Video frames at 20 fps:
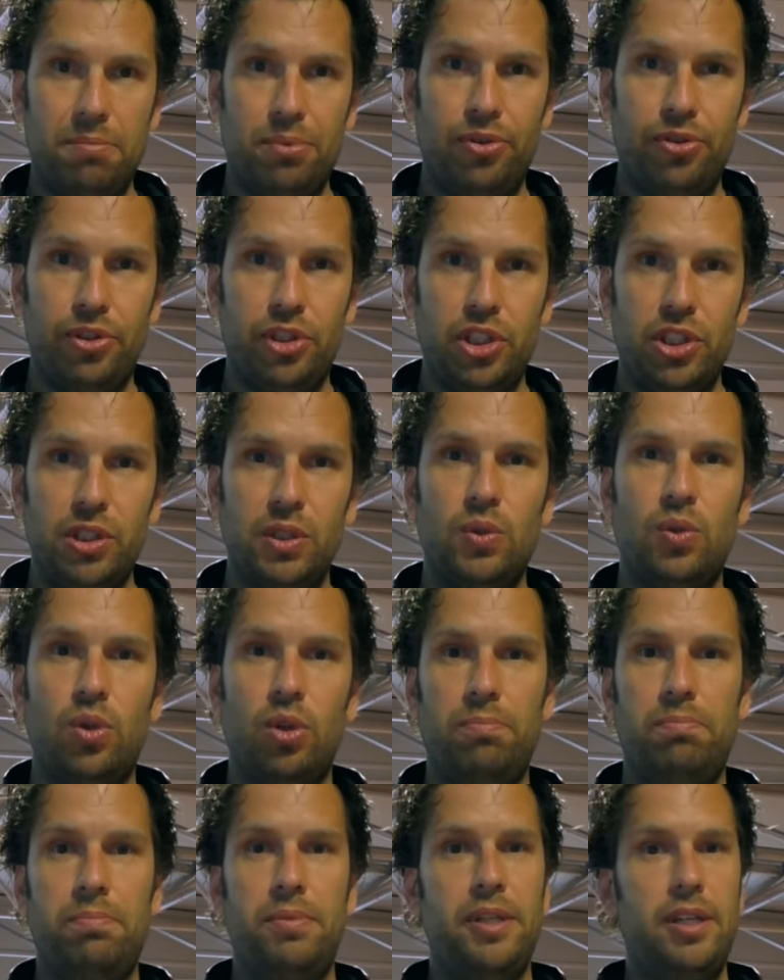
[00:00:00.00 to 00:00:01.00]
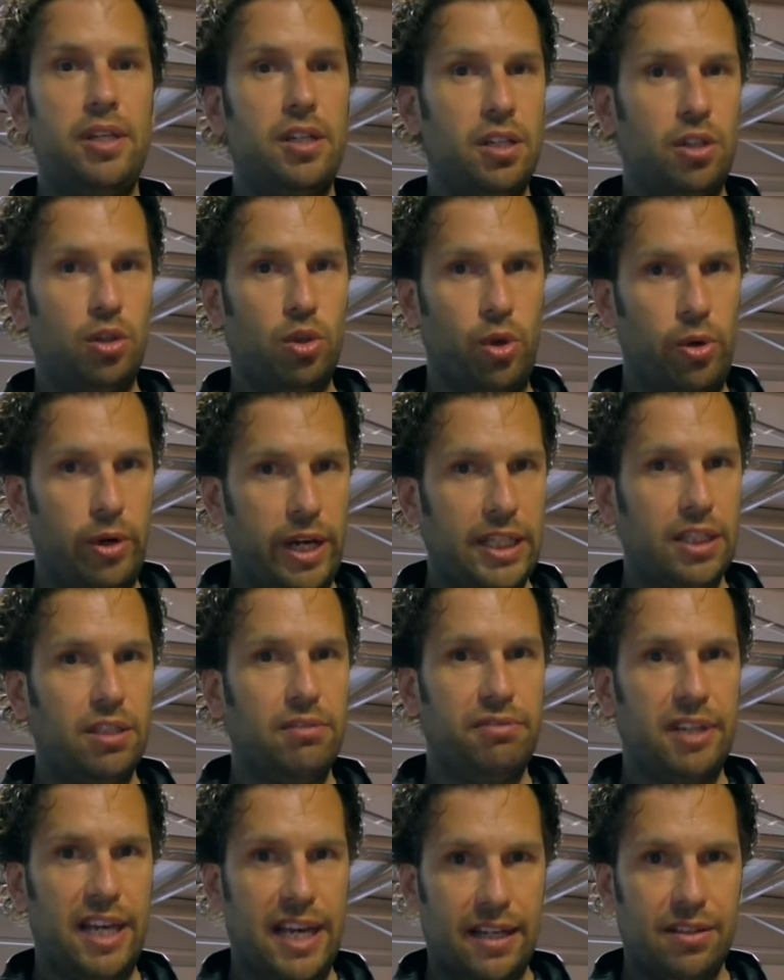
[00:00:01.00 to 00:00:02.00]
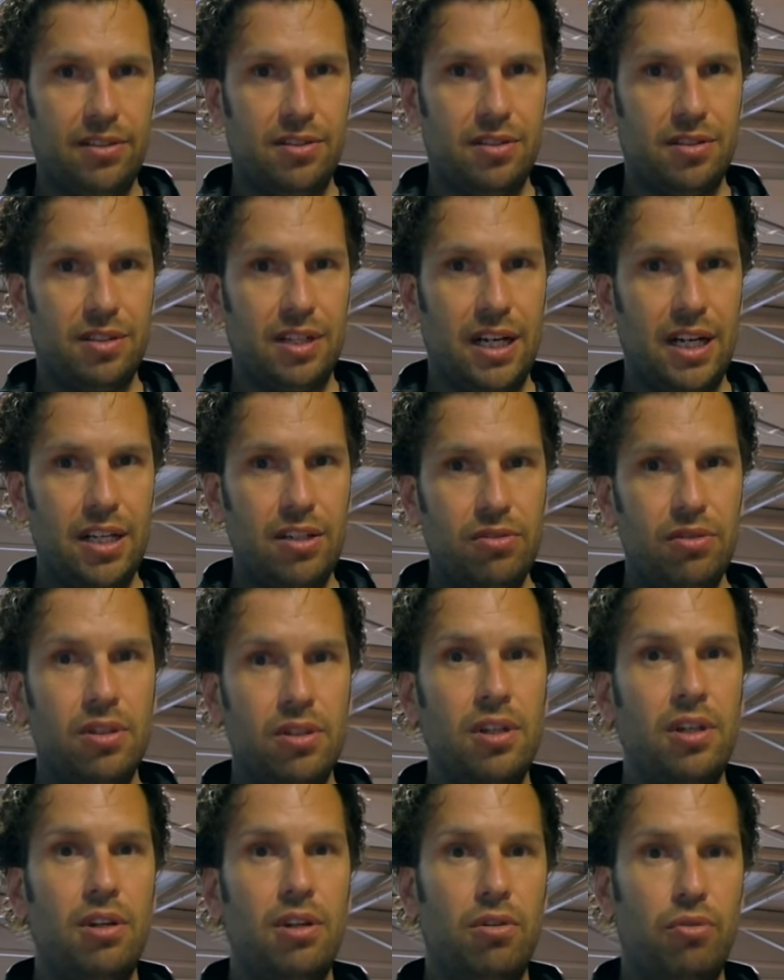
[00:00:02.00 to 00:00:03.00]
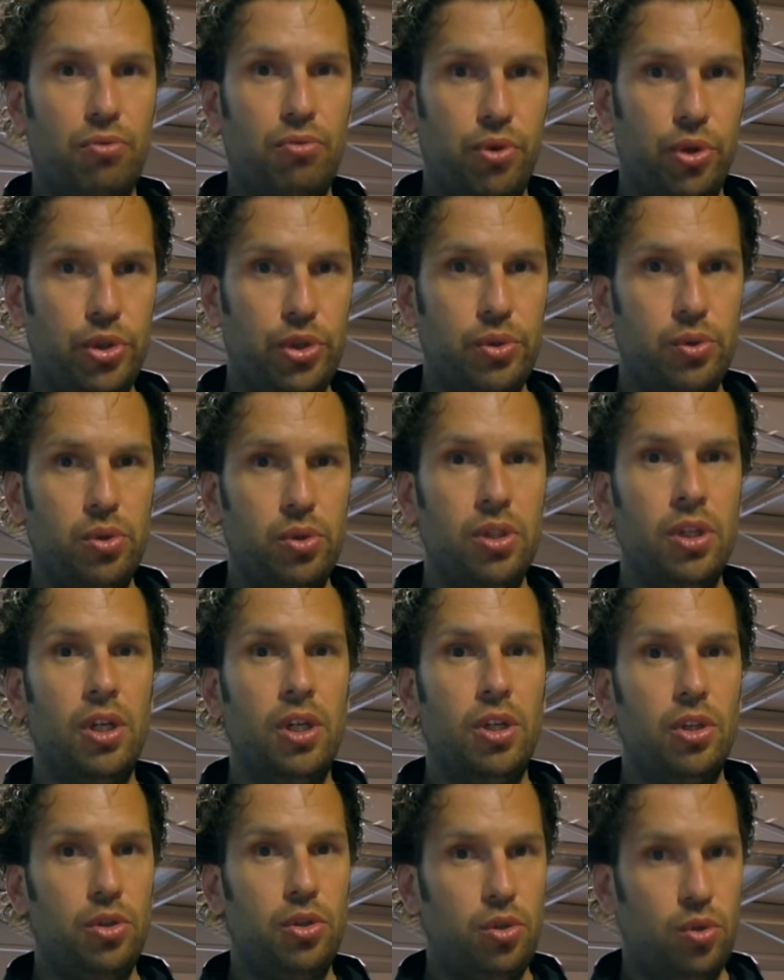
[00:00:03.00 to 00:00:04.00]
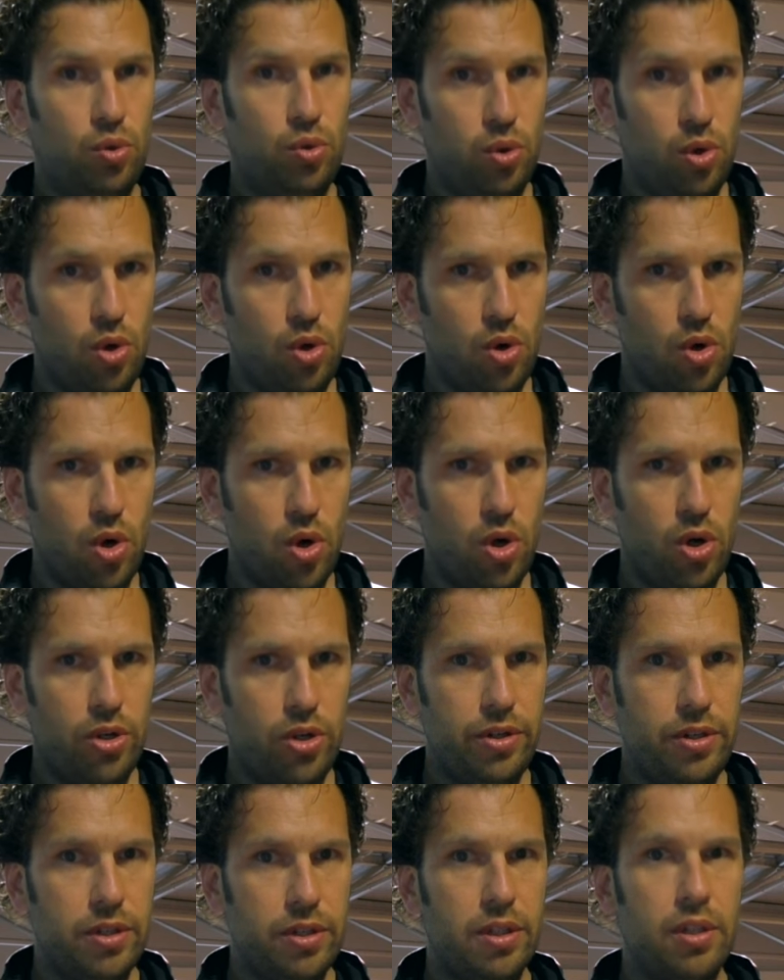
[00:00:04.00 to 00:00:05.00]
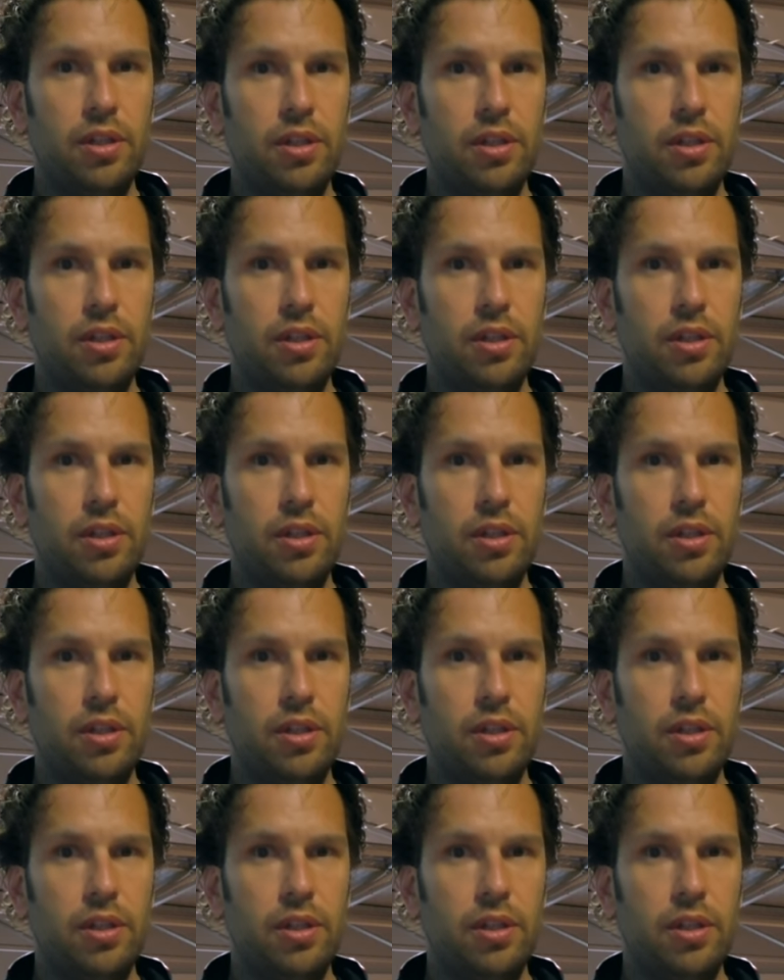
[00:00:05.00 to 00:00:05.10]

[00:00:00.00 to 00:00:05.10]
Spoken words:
position could be a corrective exercise for you to learn